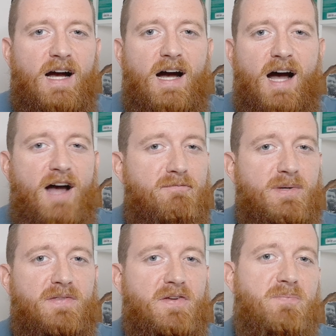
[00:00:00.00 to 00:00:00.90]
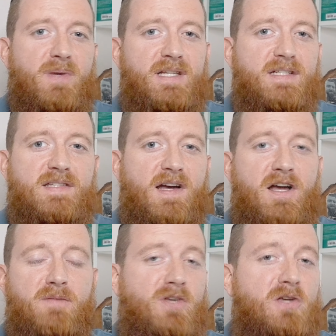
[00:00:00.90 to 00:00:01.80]
I've been there many a
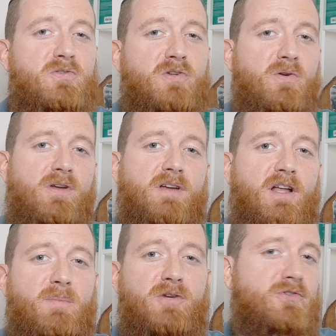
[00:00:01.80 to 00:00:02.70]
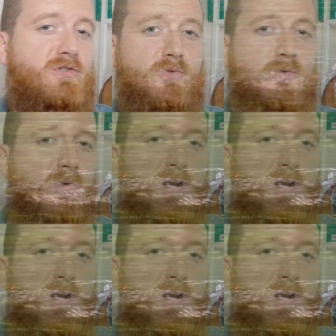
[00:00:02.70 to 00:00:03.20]
times. I used to go to elementary school